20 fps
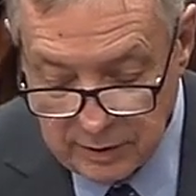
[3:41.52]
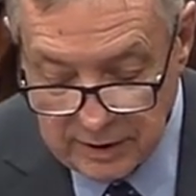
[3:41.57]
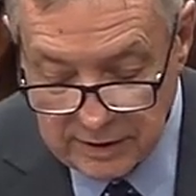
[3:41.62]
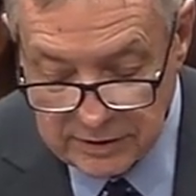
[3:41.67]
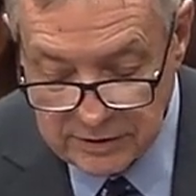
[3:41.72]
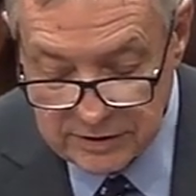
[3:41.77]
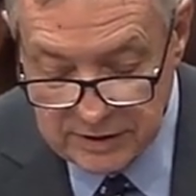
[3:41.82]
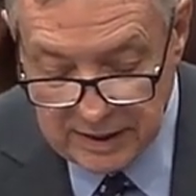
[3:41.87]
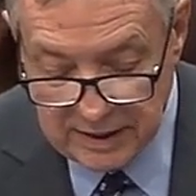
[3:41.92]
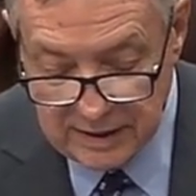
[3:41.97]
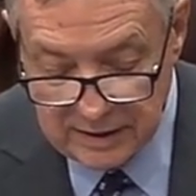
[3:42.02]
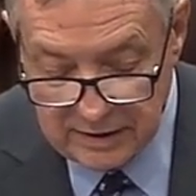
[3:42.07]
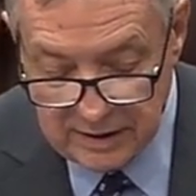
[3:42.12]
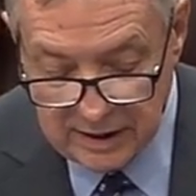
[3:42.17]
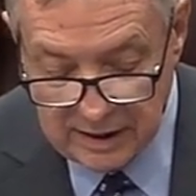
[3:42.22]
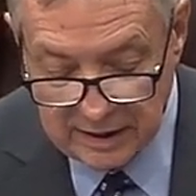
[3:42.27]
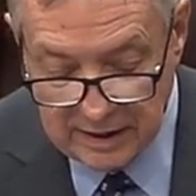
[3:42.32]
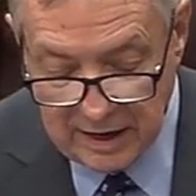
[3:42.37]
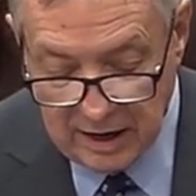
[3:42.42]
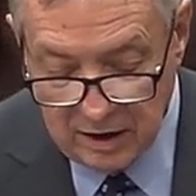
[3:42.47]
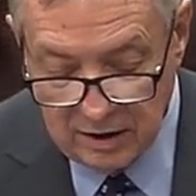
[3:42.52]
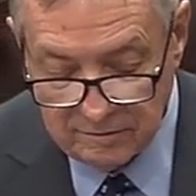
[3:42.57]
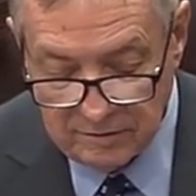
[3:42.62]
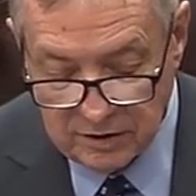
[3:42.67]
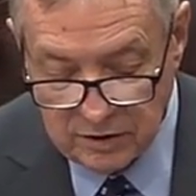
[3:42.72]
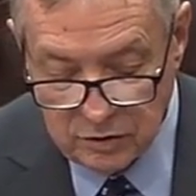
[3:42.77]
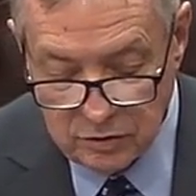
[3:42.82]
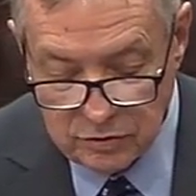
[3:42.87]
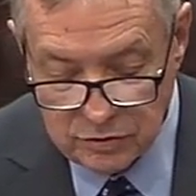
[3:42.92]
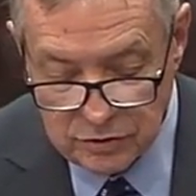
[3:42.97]
reinstated the account of a
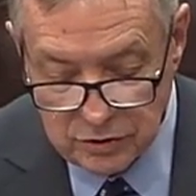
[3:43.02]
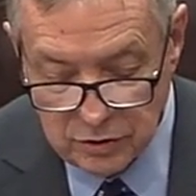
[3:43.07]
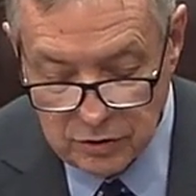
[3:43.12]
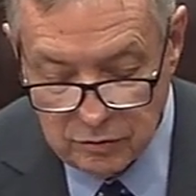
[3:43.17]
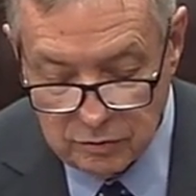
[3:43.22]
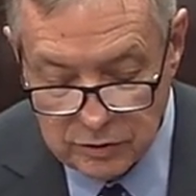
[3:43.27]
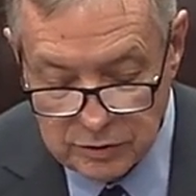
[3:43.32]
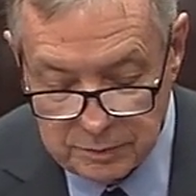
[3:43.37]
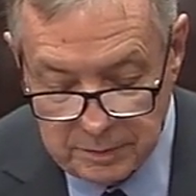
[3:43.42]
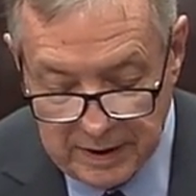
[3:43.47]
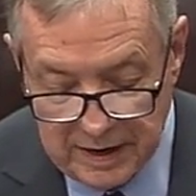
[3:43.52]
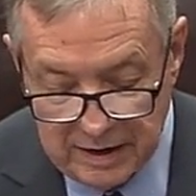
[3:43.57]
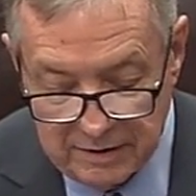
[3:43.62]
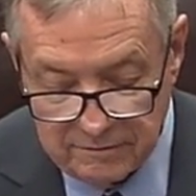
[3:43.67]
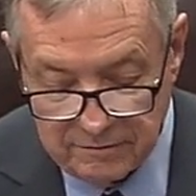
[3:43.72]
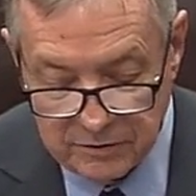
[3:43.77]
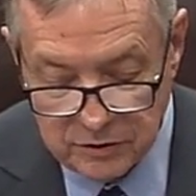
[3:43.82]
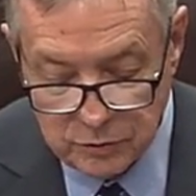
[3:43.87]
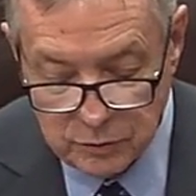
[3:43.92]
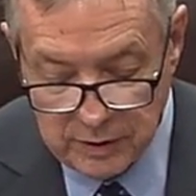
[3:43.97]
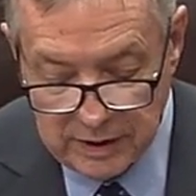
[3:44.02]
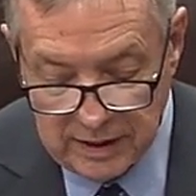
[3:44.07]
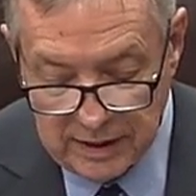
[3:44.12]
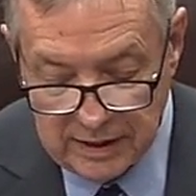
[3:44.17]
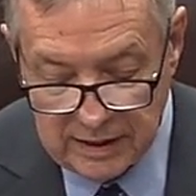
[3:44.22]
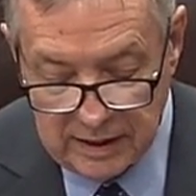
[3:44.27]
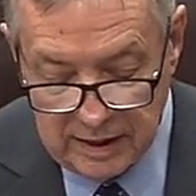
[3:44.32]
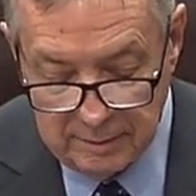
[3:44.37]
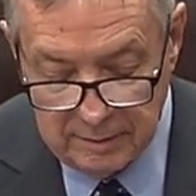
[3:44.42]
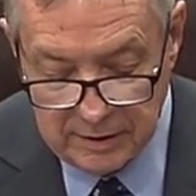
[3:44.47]
user who was banned for
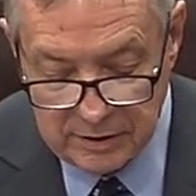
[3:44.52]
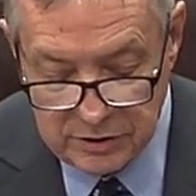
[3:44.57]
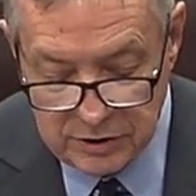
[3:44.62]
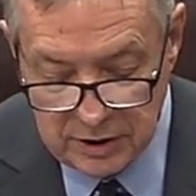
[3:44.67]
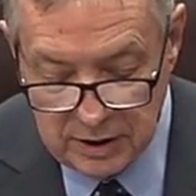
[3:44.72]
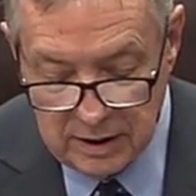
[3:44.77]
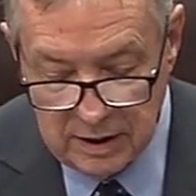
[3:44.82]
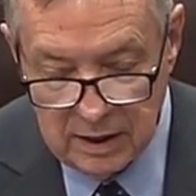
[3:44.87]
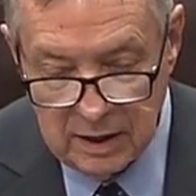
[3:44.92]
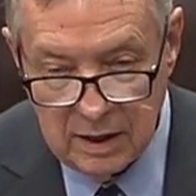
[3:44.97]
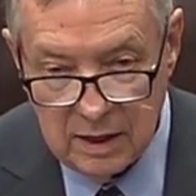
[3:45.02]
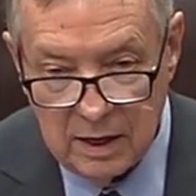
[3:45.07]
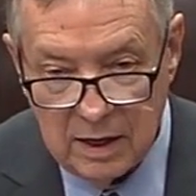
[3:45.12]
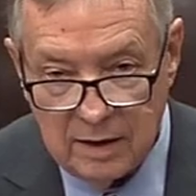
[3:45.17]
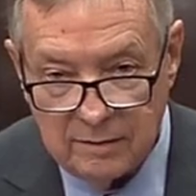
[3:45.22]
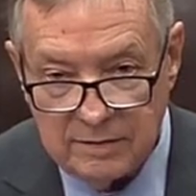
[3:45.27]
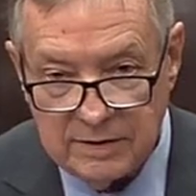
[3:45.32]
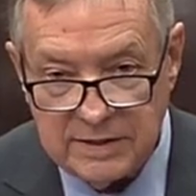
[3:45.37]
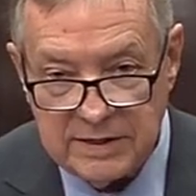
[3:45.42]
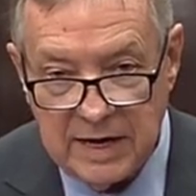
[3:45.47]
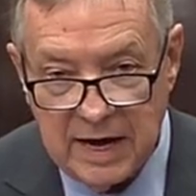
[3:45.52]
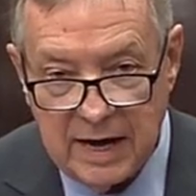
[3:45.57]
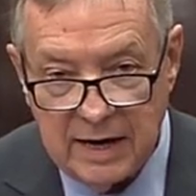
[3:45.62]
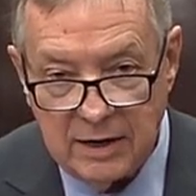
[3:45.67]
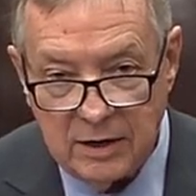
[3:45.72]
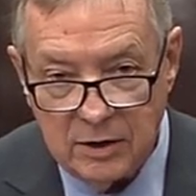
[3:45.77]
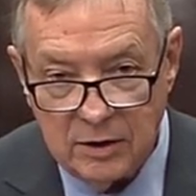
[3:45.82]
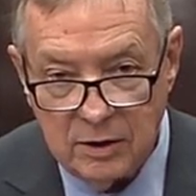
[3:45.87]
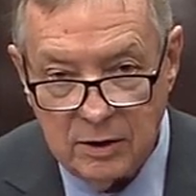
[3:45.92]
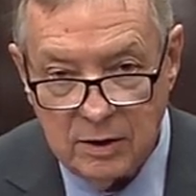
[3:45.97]
tweeting an image of a
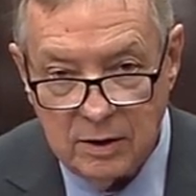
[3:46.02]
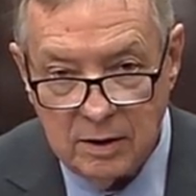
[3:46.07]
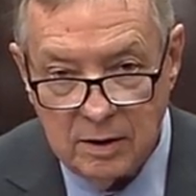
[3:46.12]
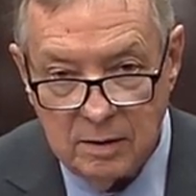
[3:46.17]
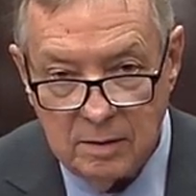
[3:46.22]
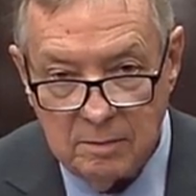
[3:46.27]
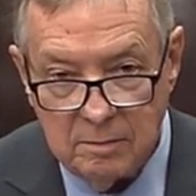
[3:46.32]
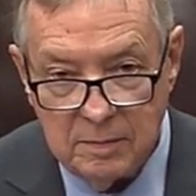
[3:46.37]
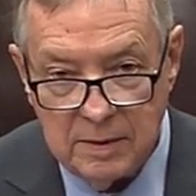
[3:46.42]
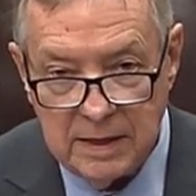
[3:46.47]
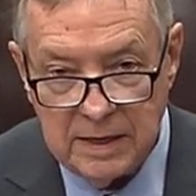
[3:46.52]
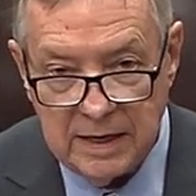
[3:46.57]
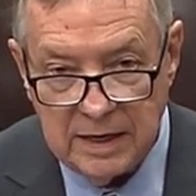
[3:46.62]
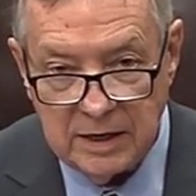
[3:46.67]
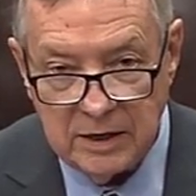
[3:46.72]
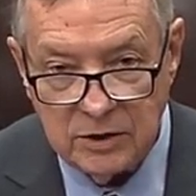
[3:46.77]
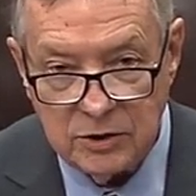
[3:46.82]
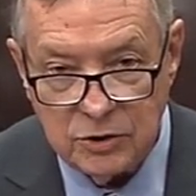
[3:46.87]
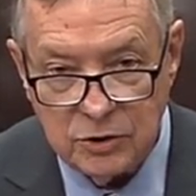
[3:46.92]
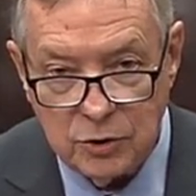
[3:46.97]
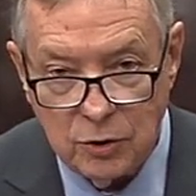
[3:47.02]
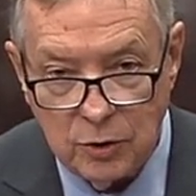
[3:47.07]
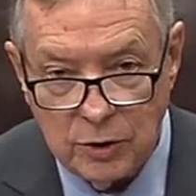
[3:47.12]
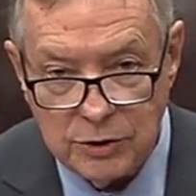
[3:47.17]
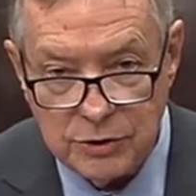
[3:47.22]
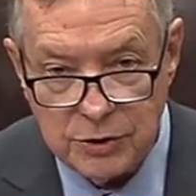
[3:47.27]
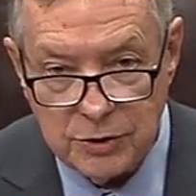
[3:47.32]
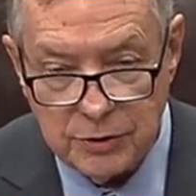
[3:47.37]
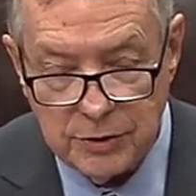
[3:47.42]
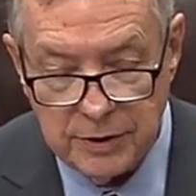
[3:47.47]
toddler being
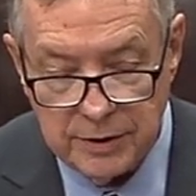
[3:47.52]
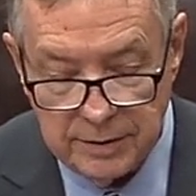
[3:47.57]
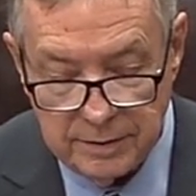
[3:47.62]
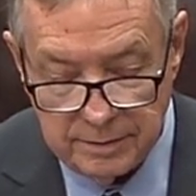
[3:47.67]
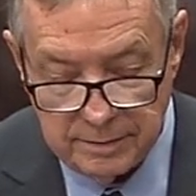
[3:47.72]
tortured.